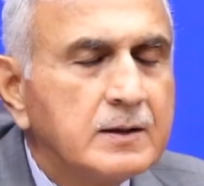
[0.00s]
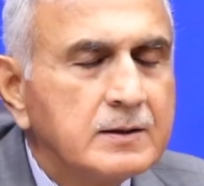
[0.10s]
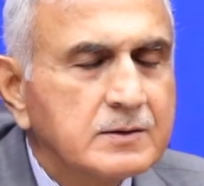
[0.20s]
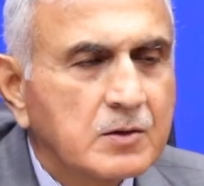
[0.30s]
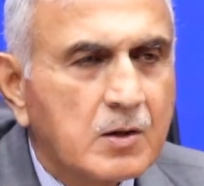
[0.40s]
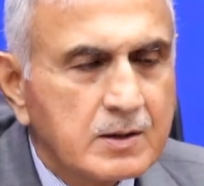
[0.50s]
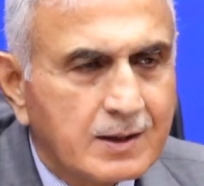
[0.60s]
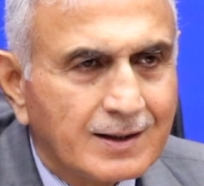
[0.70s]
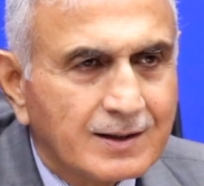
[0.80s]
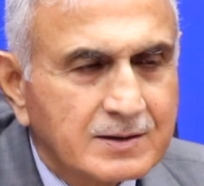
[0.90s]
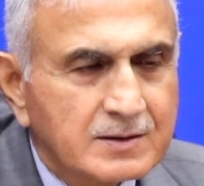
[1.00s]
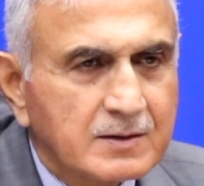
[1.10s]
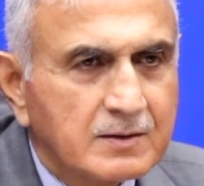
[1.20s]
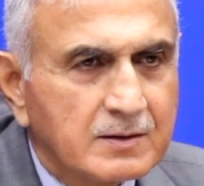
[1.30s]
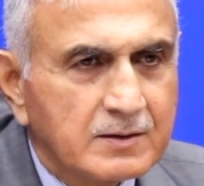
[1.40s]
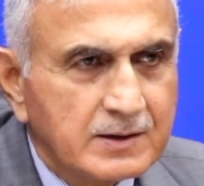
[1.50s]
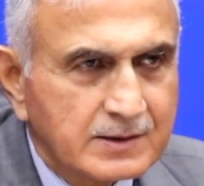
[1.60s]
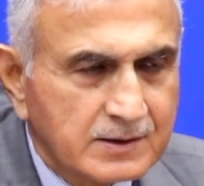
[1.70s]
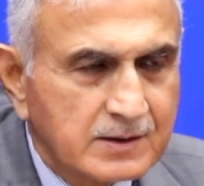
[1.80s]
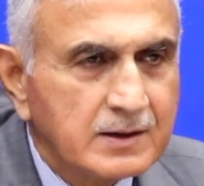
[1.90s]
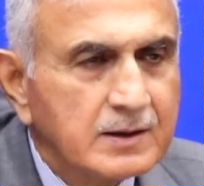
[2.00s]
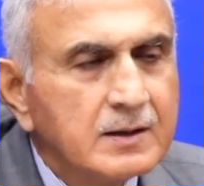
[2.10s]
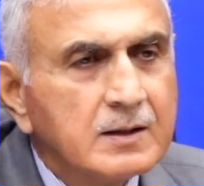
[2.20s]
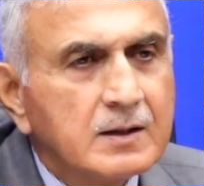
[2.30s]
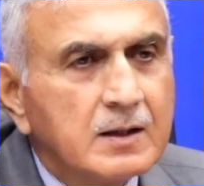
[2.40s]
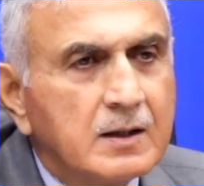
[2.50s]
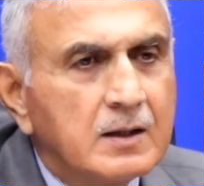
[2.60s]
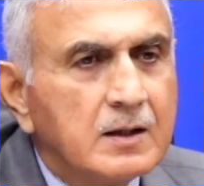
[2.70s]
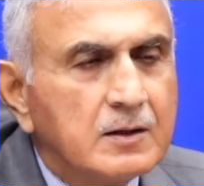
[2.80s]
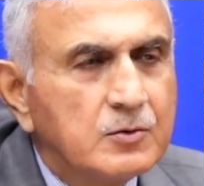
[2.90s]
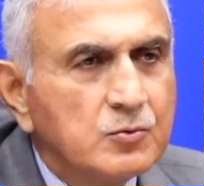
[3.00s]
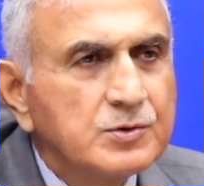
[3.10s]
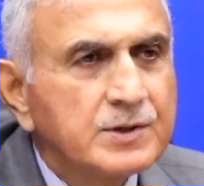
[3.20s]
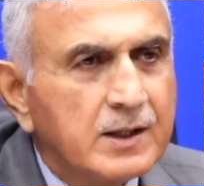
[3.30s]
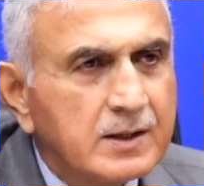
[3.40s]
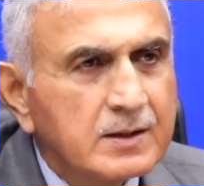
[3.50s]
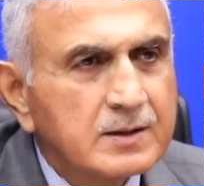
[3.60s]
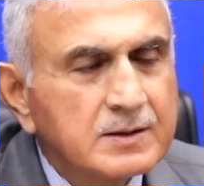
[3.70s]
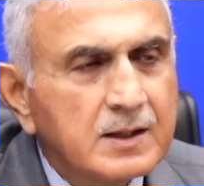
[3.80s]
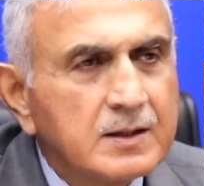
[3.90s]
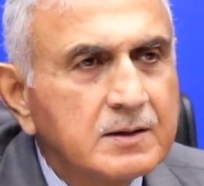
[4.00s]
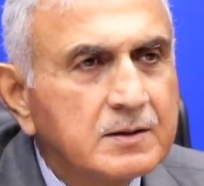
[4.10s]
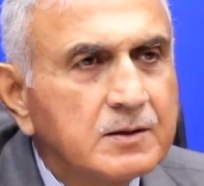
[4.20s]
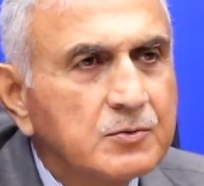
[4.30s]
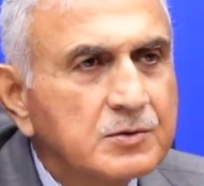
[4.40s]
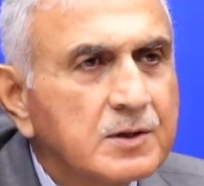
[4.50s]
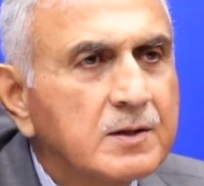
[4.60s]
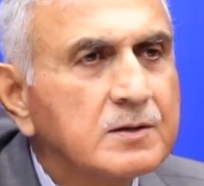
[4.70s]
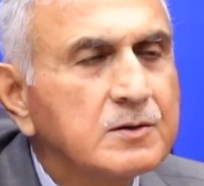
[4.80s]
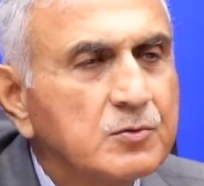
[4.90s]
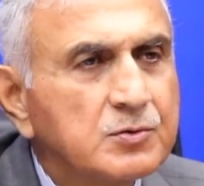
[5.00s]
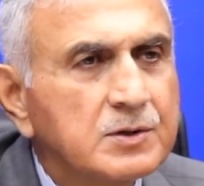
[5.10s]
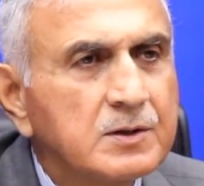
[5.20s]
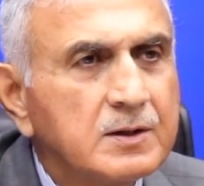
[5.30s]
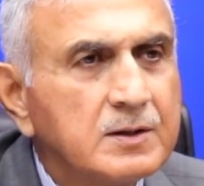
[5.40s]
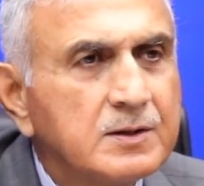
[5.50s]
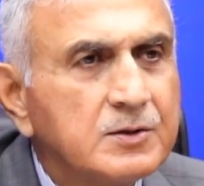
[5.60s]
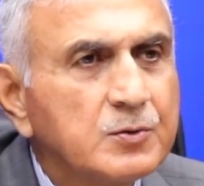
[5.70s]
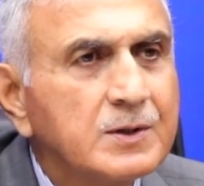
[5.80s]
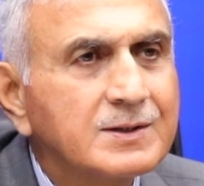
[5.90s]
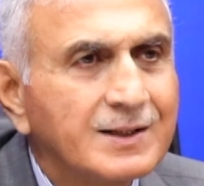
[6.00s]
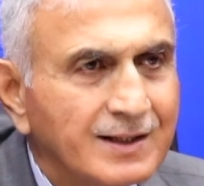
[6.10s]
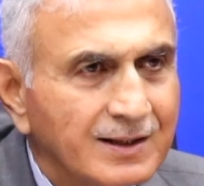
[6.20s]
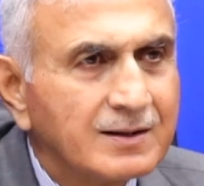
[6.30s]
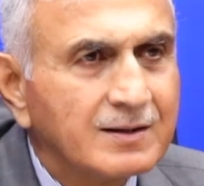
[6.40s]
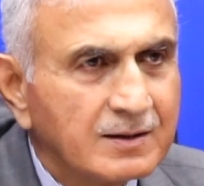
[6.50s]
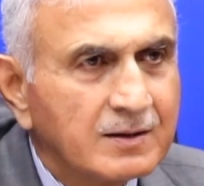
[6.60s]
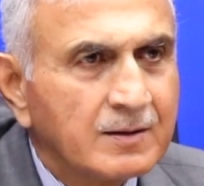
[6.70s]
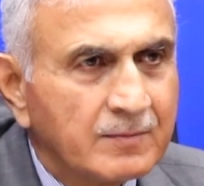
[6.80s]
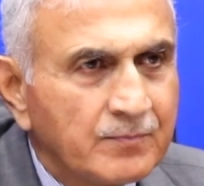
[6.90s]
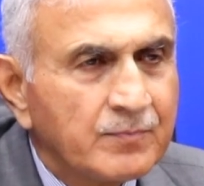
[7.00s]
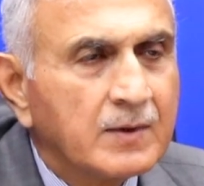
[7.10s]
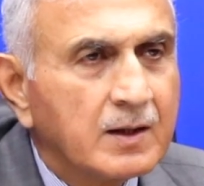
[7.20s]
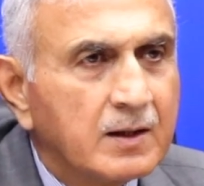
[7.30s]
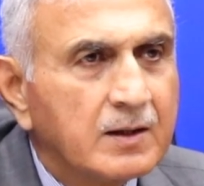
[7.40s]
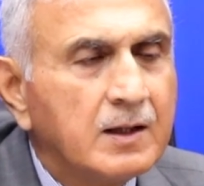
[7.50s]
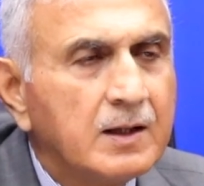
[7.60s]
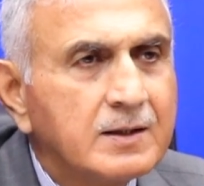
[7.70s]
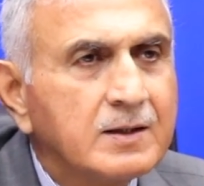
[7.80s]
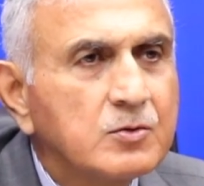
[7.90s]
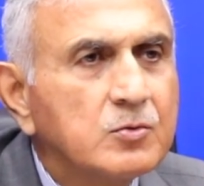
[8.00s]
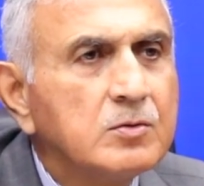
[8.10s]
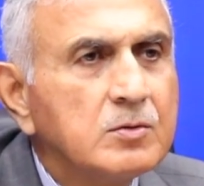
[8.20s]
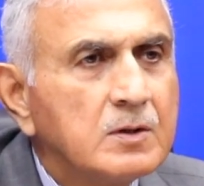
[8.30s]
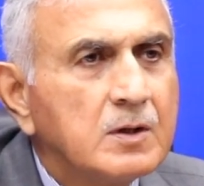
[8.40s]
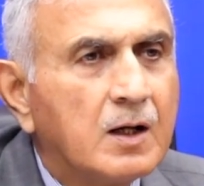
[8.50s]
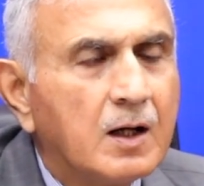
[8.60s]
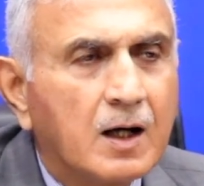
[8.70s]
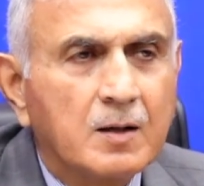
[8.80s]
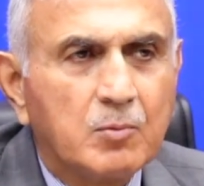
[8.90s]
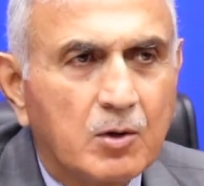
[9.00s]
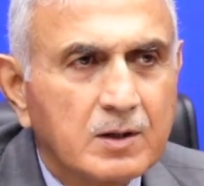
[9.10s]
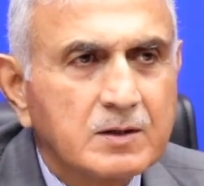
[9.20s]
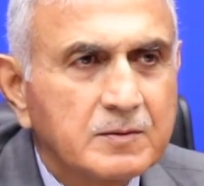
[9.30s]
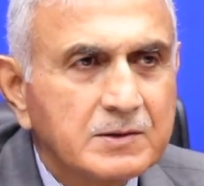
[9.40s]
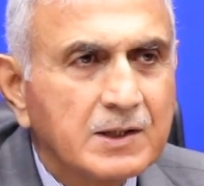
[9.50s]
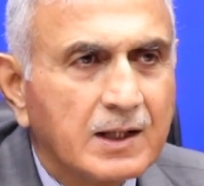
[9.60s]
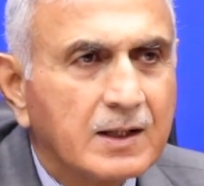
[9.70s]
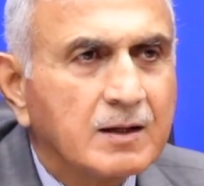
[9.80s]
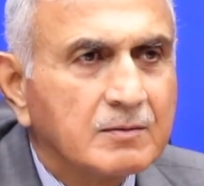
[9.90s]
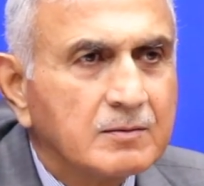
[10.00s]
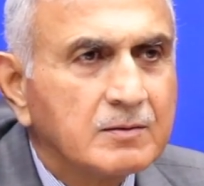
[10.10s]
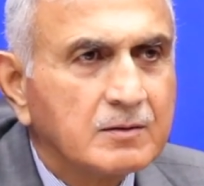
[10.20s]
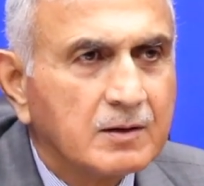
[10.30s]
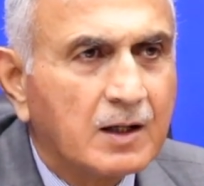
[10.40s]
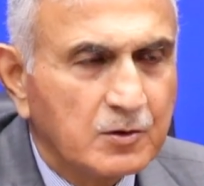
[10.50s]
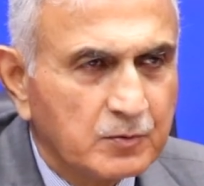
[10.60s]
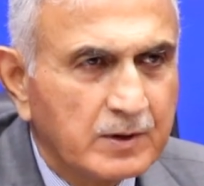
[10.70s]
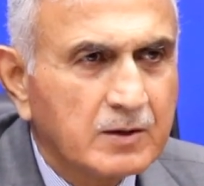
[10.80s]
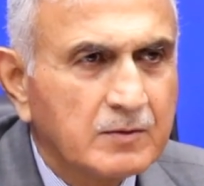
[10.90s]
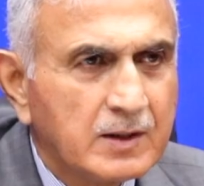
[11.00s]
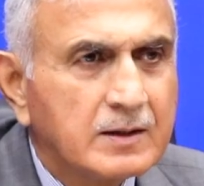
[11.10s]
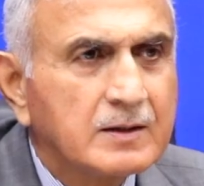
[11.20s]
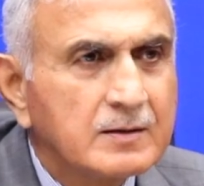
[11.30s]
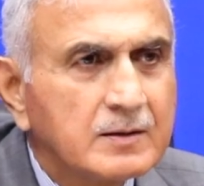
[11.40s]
In this context, recently, two senators had introduced a resolution in the US Senate relating to our borders with China. Are you aware of that?